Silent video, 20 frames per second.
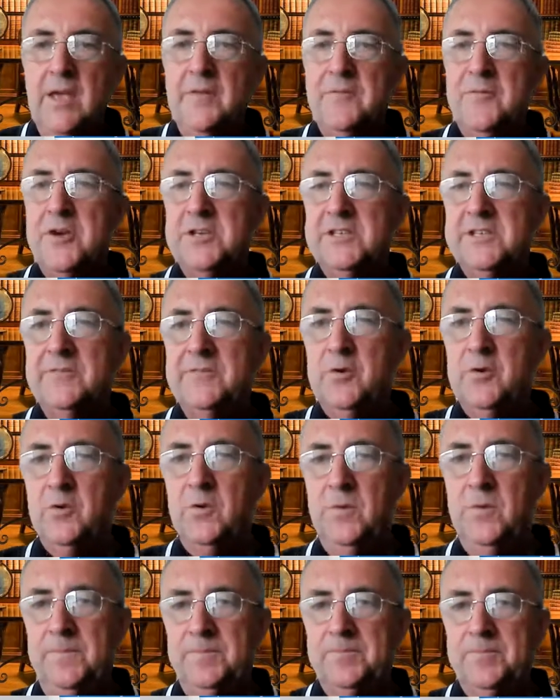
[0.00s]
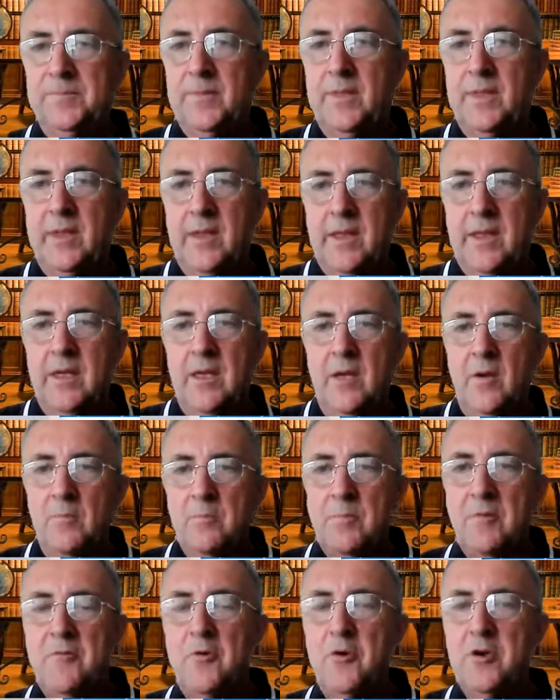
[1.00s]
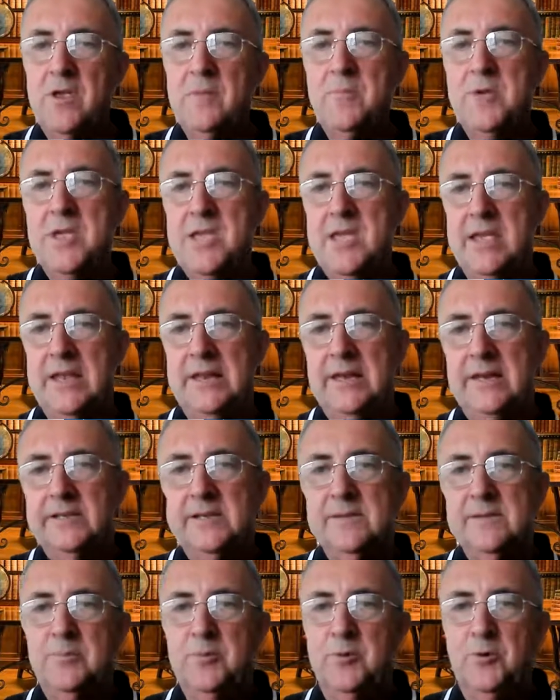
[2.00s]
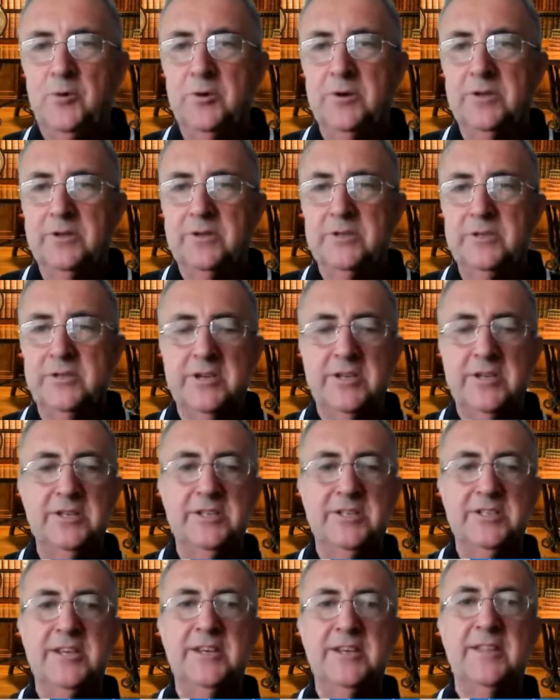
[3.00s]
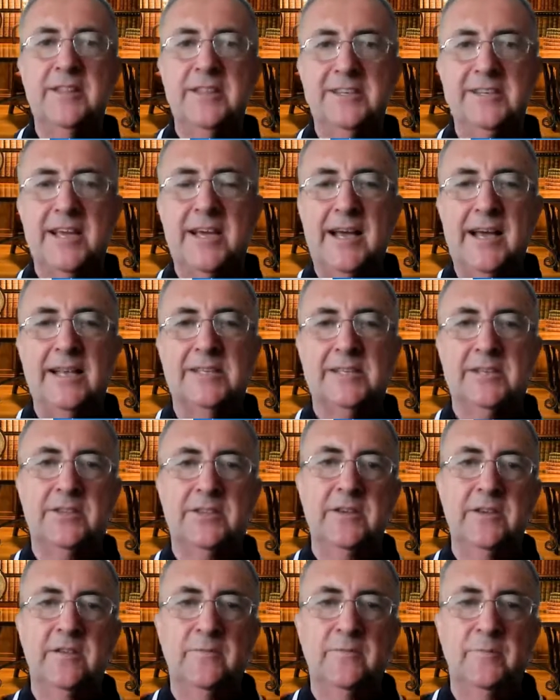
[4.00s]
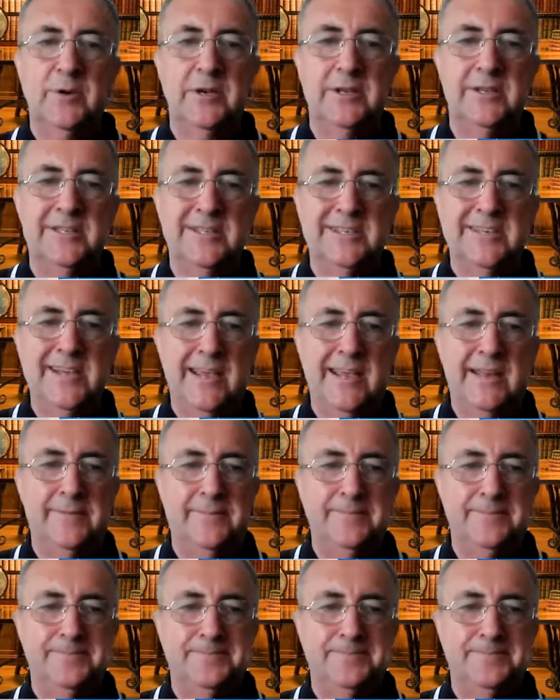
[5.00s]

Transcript: First of all, before you begin, it's important to consider the task that you've been set.